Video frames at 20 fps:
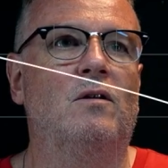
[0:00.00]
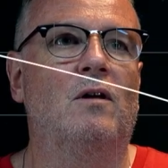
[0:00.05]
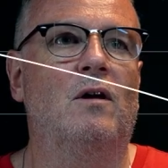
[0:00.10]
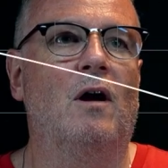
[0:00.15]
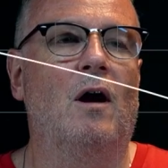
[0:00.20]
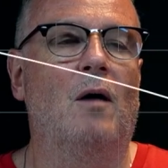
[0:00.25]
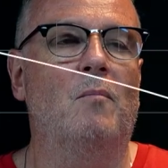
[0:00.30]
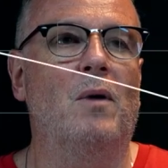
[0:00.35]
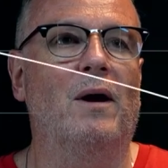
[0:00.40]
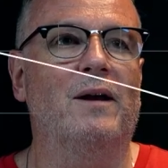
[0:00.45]

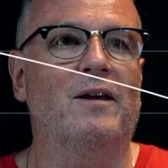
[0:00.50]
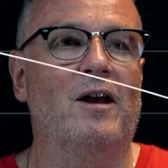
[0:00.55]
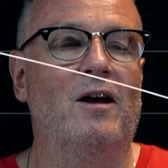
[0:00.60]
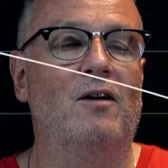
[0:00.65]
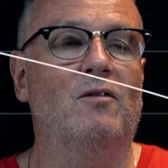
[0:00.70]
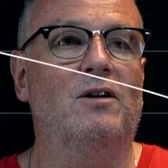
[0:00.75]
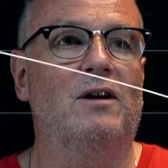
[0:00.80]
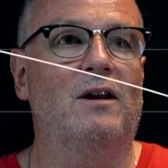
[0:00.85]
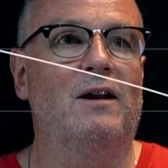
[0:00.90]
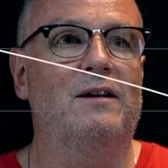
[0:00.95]
my
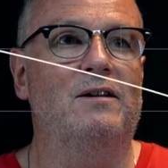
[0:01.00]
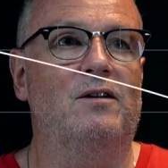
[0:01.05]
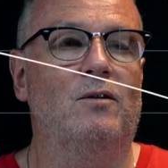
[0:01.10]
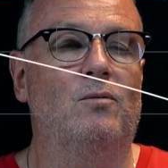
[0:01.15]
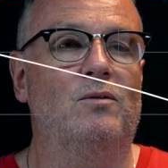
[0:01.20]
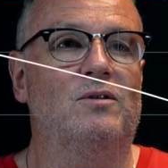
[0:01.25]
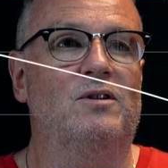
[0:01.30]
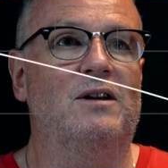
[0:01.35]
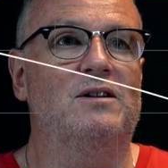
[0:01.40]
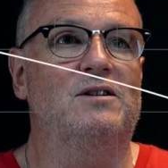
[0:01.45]
calculator
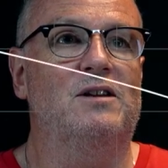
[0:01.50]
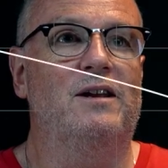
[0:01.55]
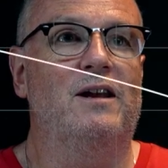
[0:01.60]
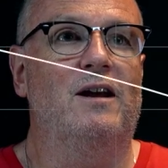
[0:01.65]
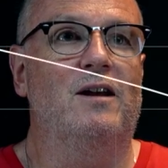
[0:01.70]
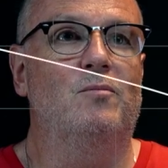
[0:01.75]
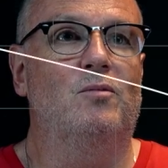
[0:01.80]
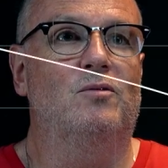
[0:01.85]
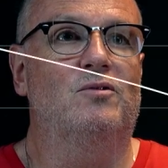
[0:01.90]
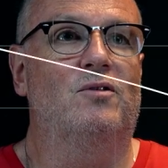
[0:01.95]
was actually
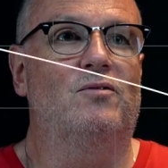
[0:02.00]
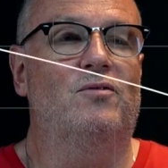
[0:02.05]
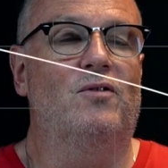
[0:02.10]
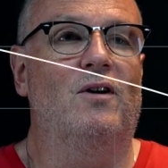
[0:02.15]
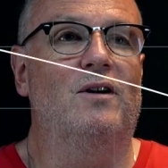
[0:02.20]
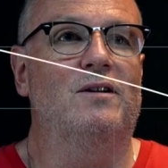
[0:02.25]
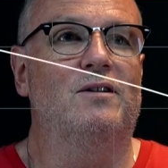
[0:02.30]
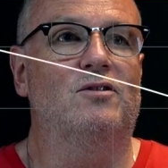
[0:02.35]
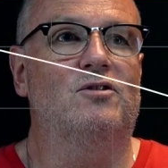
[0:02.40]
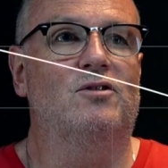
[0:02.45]
able to
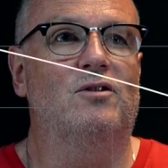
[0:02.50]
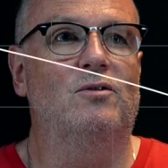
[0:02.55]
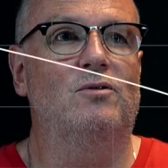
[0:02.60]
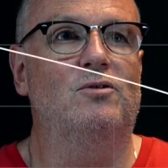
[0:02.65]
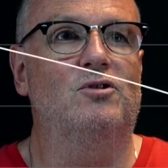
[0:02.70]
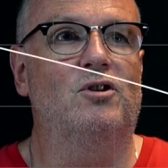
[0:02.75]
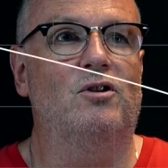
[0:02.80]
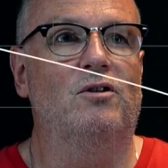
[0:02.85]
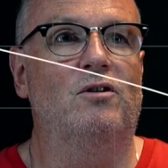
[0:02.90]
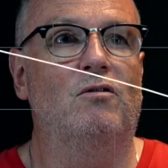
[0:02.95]
find a
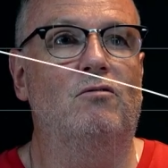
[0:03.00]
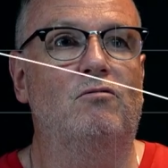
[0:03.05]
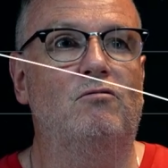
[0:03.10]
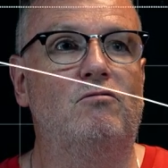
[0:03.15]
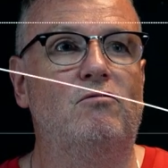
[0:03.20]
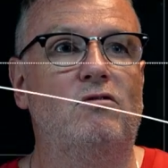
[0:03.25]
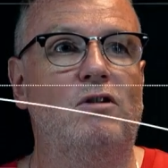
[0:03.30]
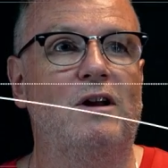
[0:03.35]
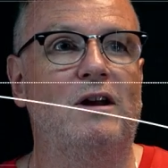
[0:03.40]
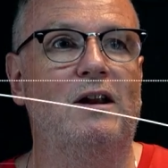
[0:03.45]
solution
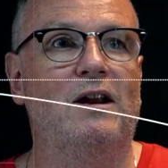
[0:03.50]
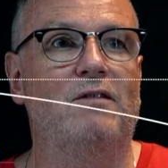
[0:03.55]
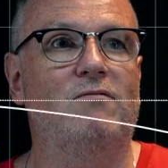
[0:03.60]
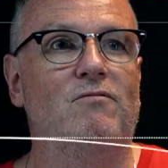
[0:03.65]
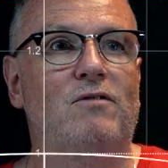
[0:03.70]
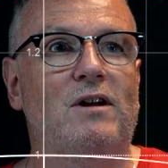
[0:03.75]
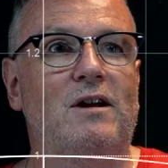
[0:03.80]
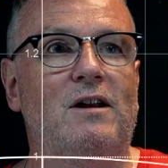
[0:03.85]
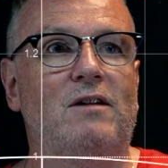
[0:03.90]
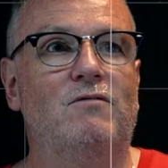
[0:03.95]
really,
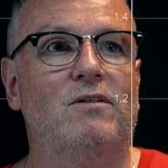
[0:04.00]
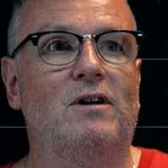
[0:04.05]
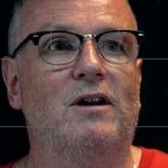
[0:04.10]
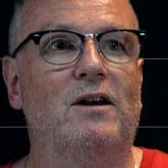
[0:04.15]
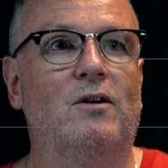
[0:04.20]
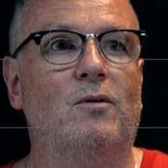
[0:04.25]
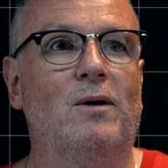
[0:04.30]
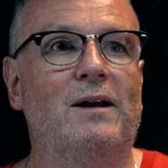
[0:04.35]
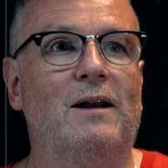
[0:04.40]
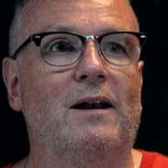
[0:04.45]
really, really
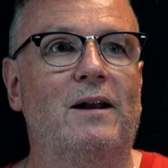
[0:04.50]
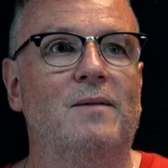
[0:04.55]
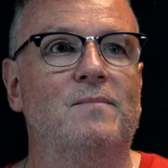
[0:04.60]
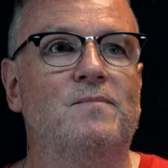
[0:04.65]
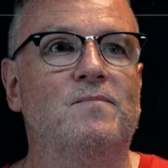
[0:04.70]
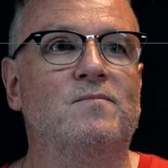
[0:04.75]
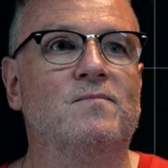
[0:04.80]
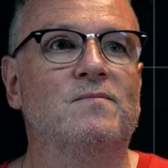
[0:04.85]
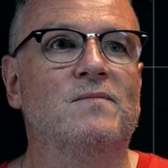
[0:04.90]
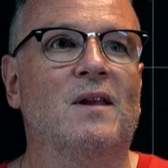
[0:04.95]
quickly.
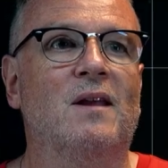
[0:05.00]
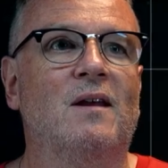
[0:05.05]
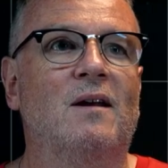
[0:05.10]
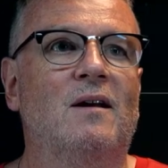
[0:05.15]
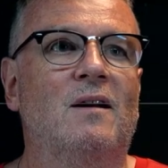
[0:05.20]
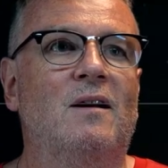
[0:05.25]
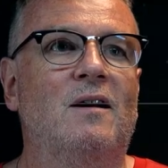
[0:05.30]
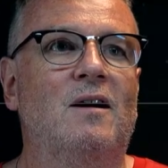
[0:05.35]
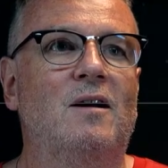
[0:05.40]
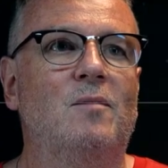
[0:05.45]

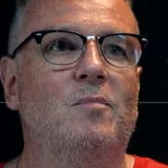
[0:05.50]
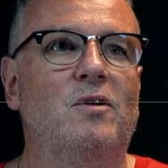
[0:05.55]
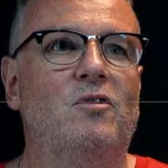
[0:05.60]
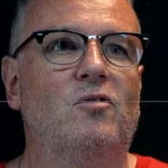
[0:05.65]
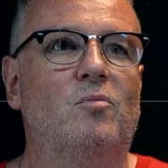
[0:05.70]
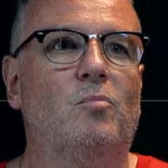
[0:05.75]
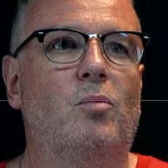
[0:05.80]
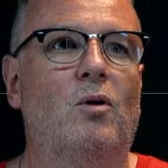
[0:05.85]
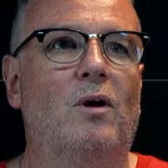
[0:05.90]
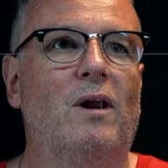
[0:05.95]
Let me
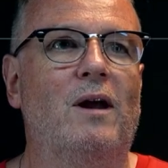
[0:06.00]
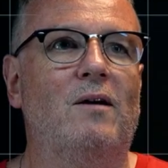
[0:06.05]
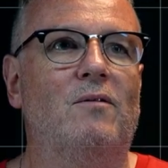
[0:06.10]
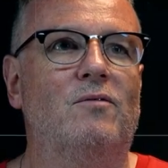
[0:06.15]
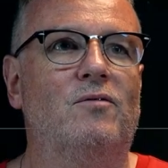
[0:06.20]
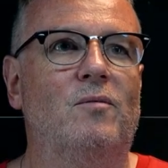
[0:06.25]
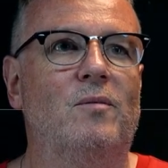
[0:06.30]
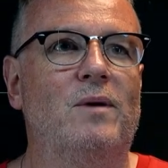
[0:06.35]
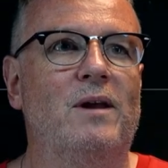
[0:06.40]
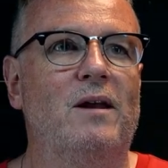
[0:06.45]
just pull out
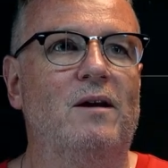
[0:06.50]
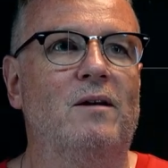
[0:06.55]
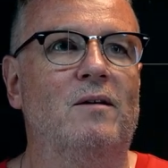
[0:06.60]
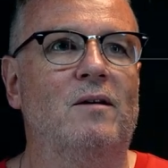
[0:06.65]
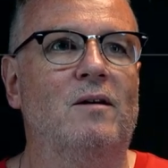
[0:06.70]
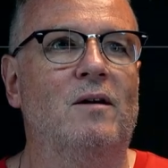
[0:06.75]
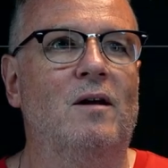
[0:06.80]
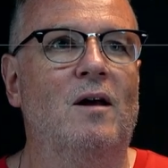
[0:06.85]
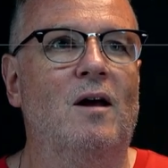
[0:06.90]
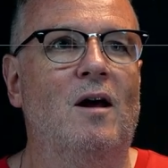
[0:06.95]
from here.
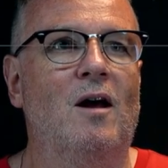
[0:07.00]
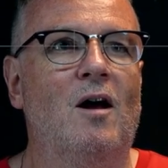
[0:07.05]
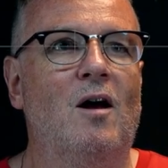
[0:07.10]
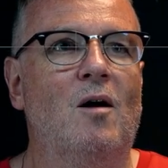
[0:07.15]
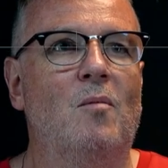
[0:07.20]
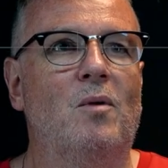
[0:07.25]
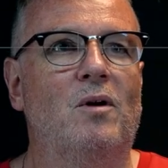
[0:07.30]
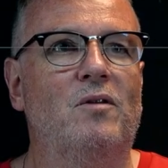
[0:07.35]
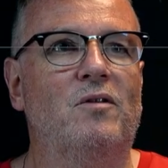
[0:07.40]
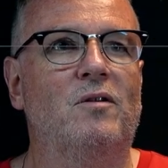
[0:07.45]

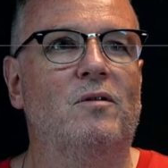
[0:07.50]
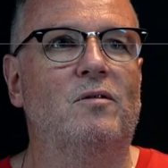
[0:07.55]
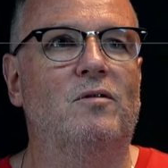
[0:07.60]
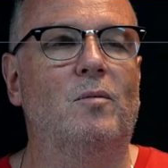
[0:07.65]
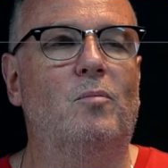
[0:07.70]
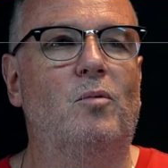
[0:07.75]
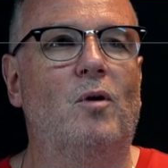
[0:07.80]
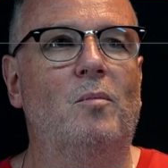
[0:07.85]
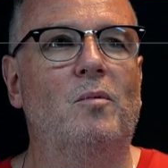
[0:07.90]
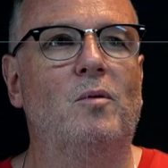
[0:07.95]
But the
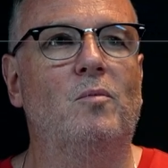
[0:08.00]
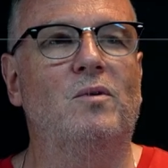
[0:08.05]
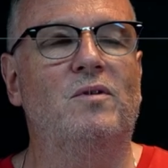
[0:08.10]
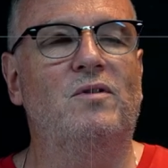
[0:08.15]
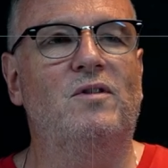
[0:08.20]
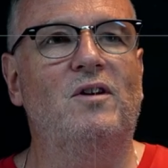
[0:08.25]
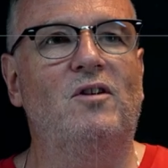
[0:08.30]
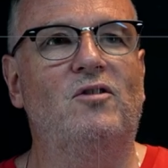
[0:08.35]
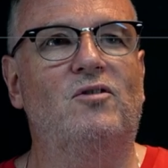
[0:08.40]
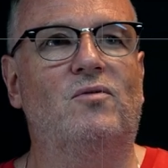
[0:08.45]
problem with
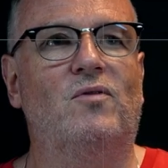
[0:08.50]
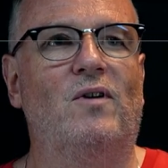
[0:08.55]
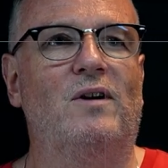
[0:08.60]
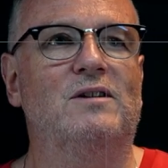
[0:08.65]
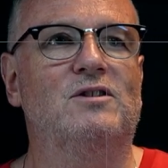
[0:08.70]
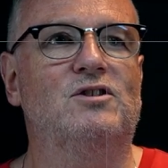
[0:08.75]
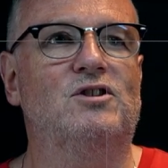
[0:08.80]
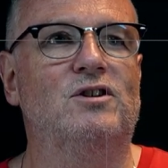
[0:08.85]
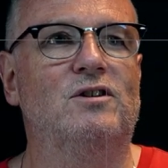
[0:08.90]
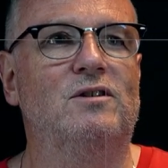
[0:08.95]
this
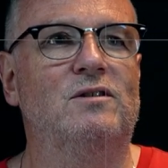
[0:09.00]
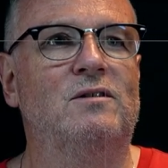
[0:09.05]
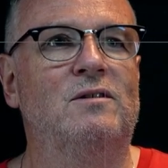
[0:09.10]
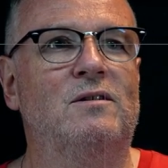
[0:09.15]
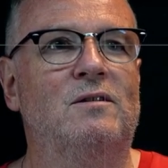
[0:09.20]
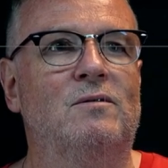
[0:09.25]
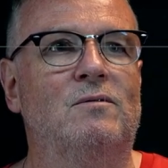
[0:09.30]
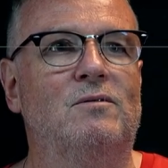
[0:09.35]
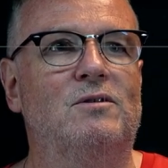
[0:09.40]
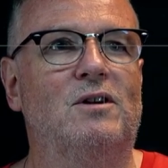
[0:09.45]
function,
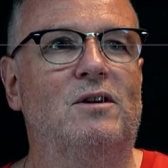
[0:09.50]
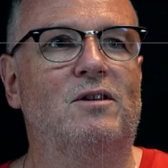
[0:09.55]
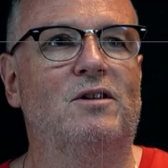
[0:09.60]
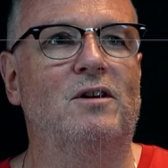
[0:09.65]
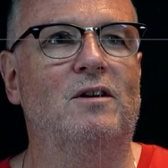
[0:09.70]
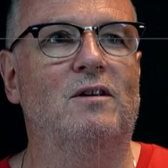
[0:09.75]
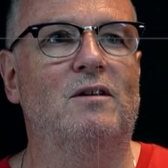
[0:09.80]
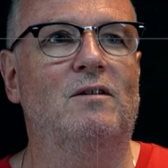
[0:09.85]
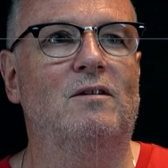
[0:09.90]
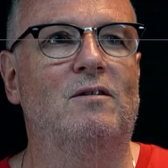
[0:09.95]
which I think